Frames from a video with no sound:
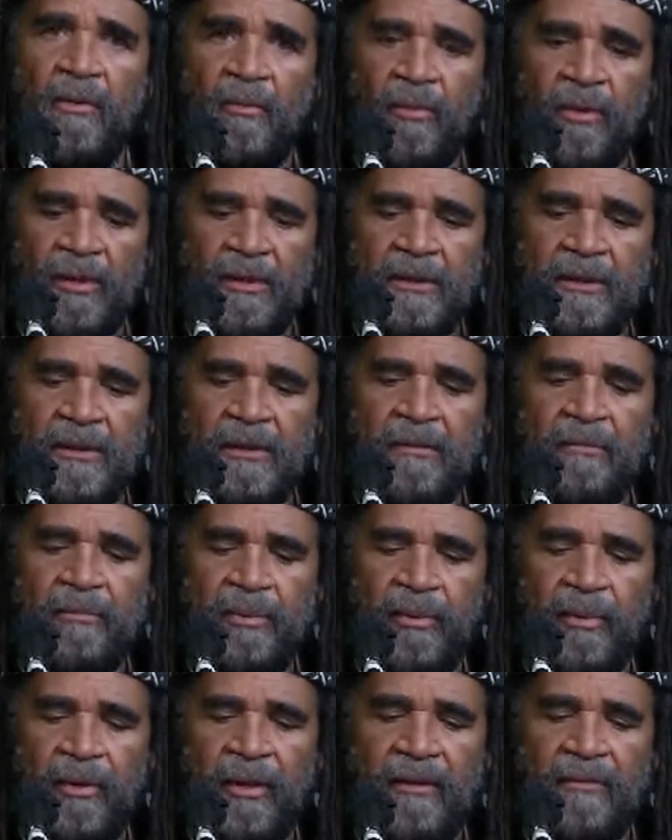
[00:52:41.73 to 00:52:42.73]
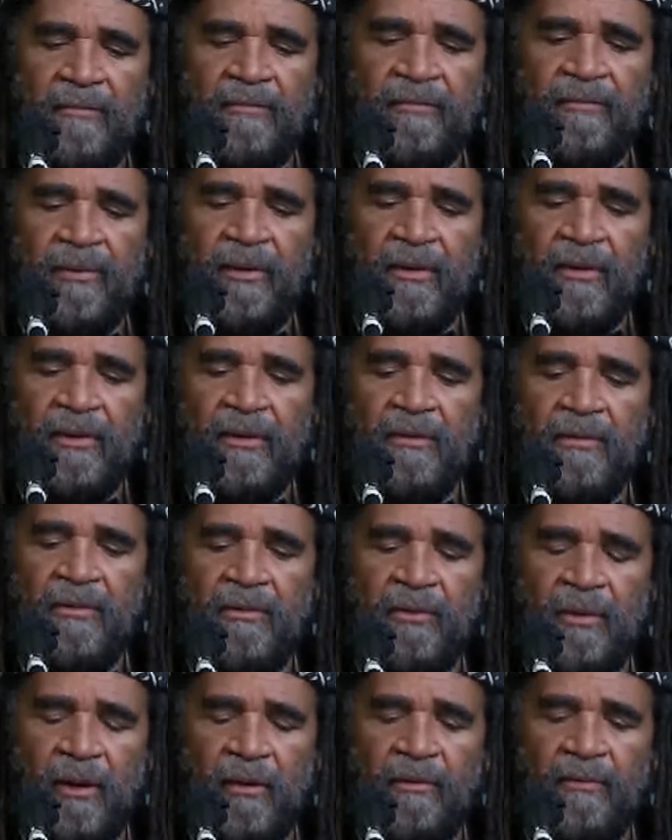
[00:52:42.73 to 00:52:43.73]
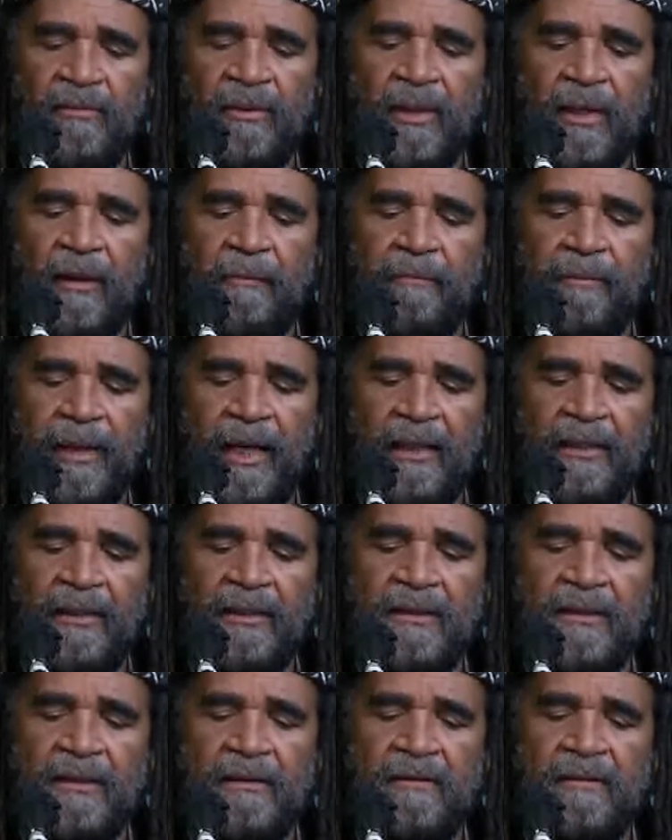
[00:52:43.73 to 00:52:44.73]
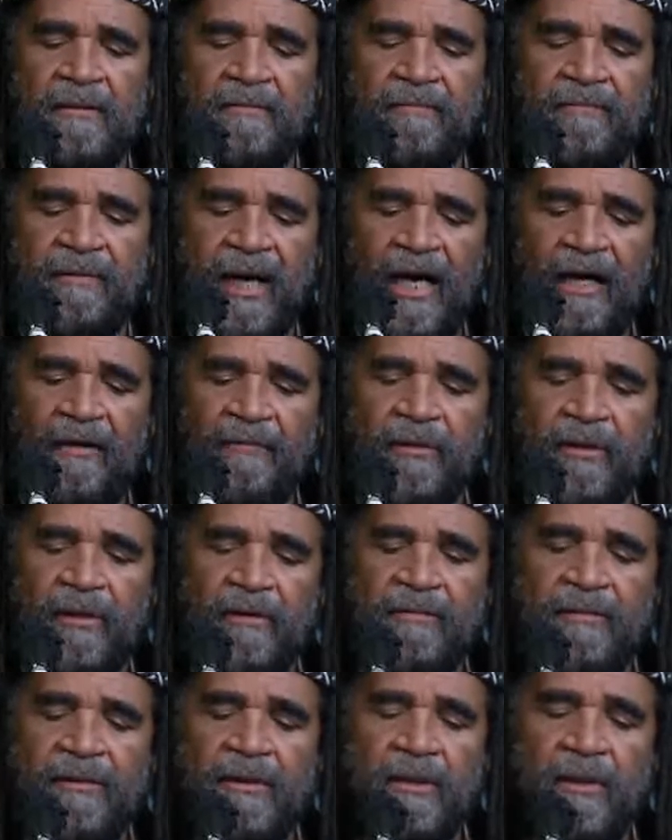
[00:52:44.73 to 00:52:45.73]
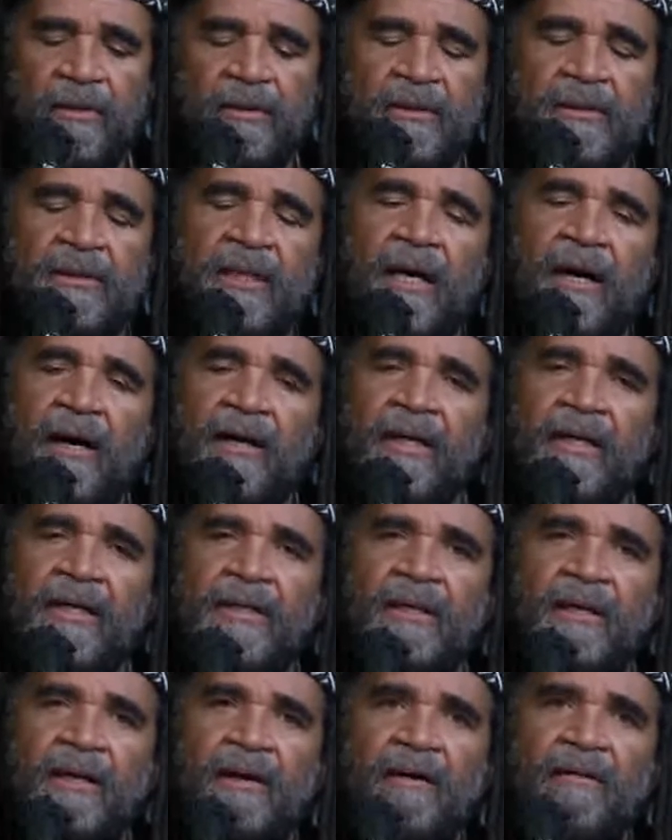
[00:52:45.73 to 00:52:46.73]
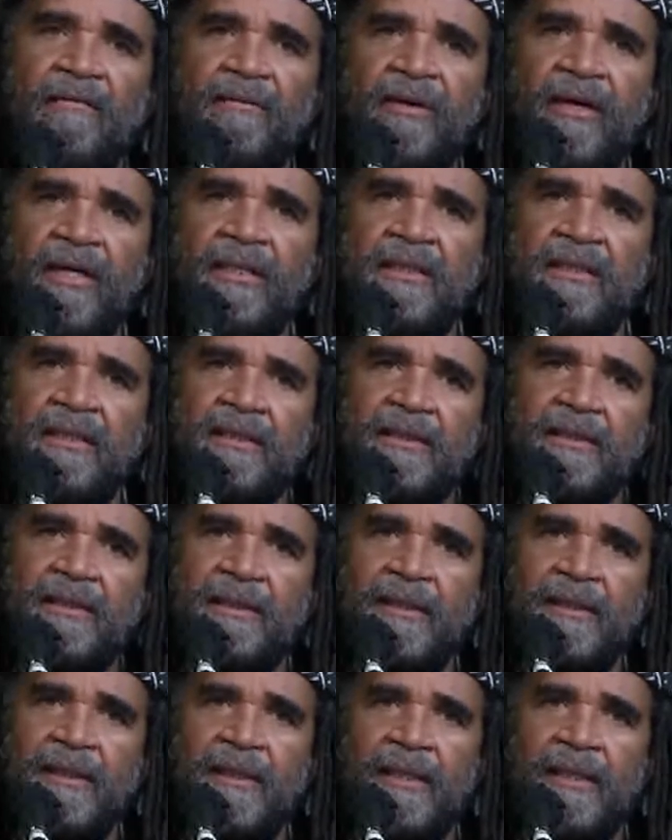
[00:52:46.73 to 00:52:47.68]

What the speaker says: which is important for the growth, maintenance, and survival of certain target functions.